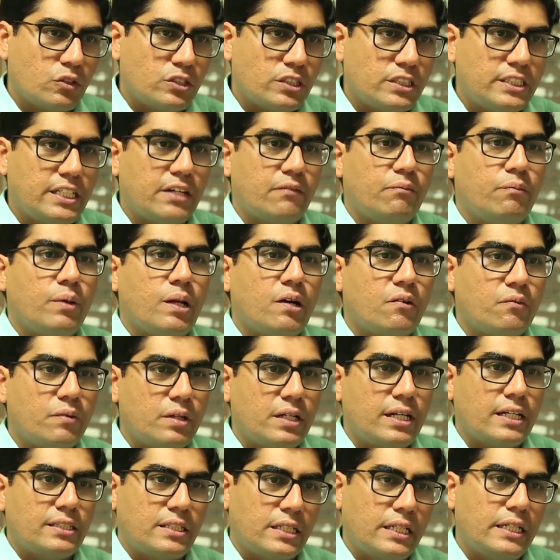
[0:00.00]
was
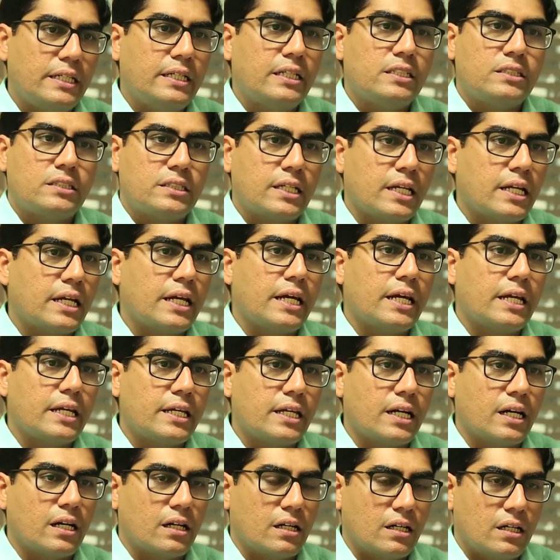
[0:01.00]
developed as an industrial
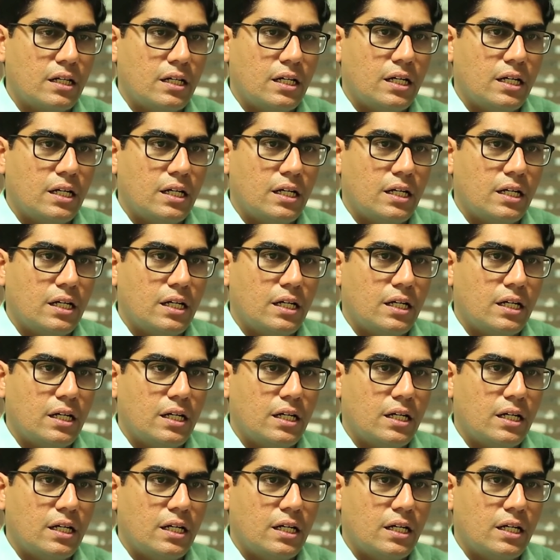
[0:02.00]
area